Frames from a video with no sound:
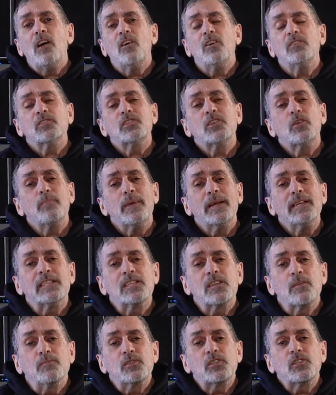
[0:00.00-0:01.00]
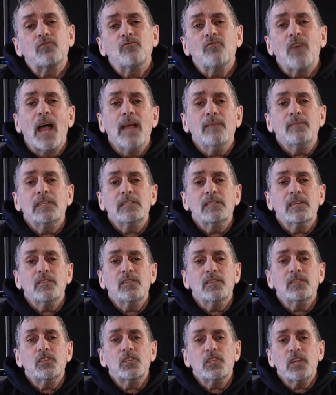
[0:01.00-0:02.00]
also, by subscribing to
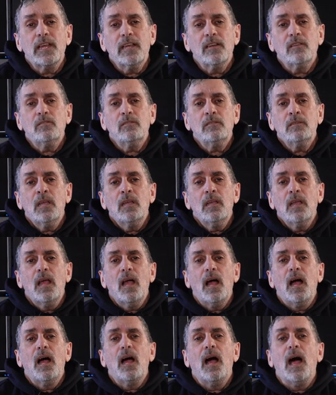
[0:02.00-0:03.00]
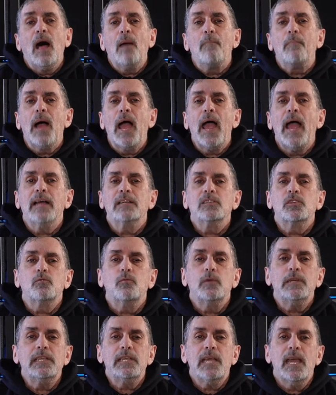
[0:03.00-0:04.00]
the channel, um, as
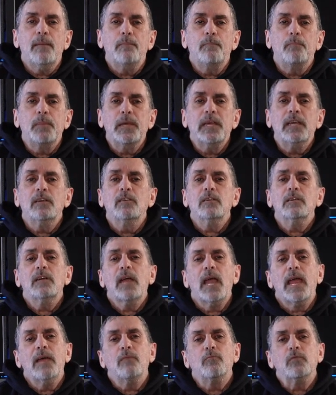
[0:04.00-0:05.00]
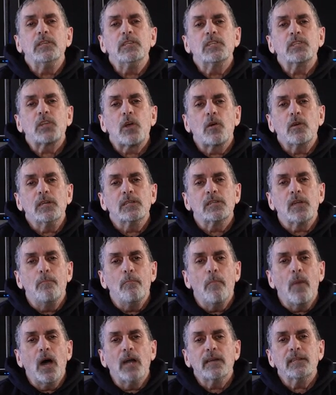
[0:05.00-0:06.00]
we get bigger and we start to
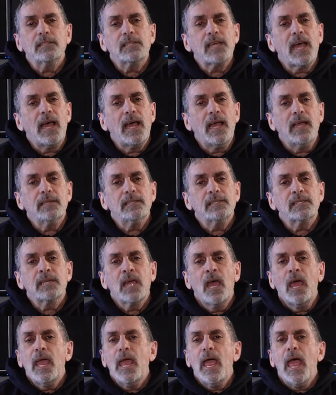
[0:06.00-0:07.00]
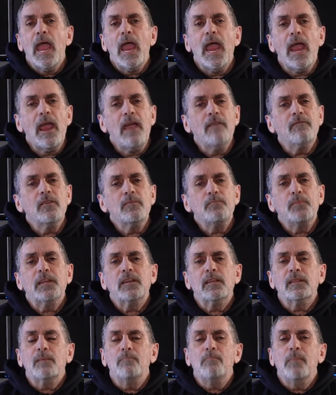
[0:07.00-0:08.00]
monetize, every
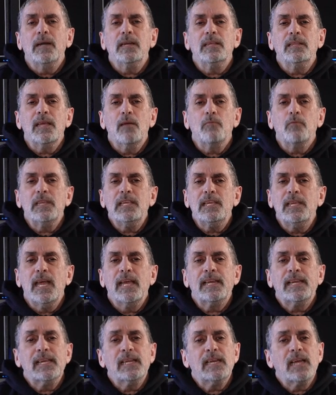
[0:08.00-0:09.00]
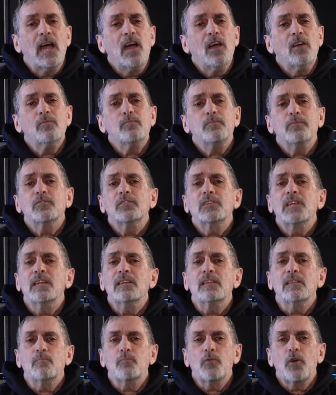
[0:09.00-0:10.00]
bit of the money that we get in,
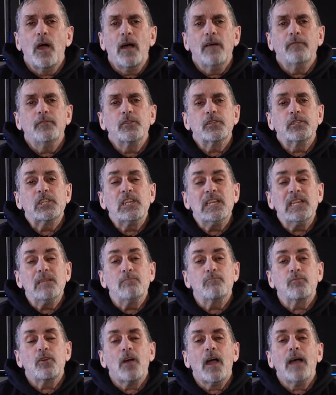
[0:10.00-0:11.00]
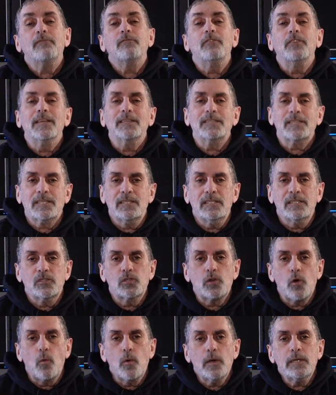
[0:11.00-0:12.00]
100% of the profits profit
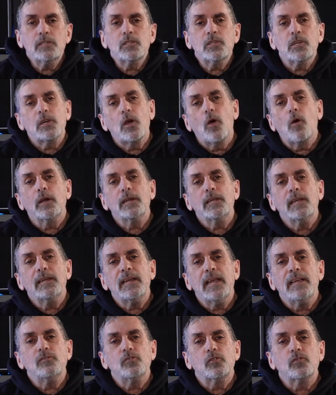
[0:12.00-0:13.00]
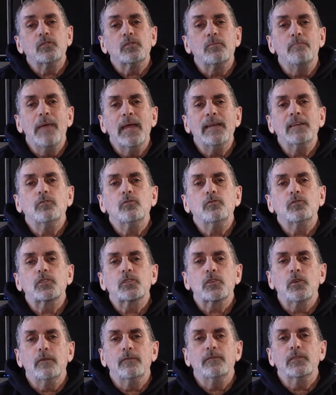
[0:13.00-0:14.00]
is going to Guardian Angels Medical
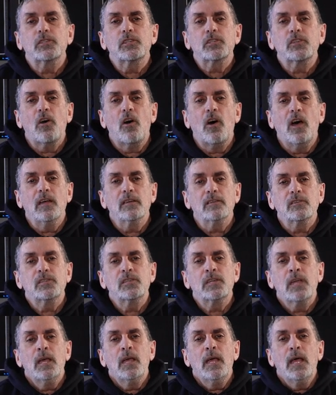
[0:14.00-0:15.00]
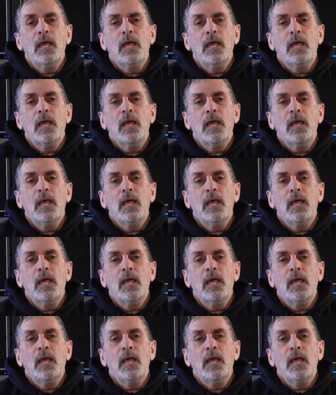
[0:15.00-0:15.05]
Service Dogs.